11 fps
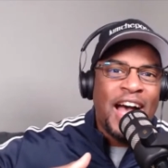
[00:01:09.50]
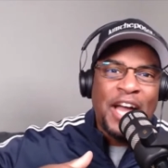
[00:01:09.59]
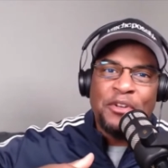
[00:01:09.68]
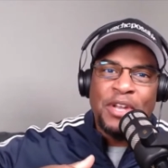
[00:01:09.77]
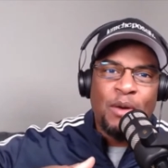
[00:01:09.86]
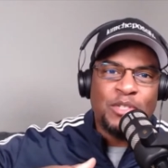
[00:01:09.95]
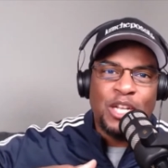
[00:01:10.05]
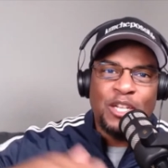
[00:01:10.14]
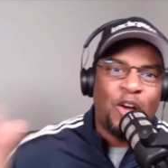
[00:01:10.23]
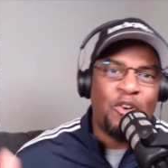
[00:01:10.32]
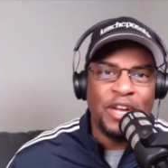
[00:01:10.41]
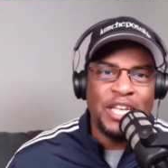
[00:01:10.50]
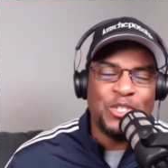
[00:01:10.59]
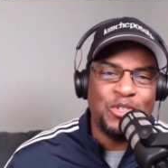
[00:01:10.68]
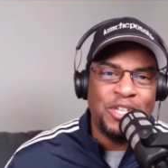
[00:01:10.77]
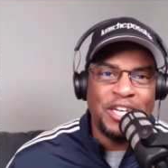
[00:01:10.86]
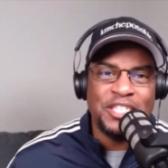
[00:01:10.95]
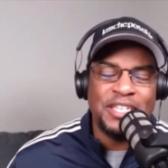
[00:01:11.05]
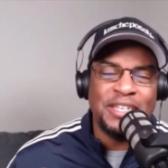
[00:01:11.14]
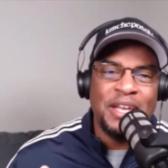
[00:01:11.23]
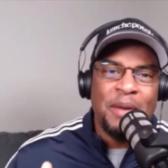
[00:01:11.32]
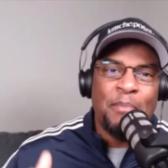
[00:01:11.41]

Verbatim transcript: I know that was a long introduction,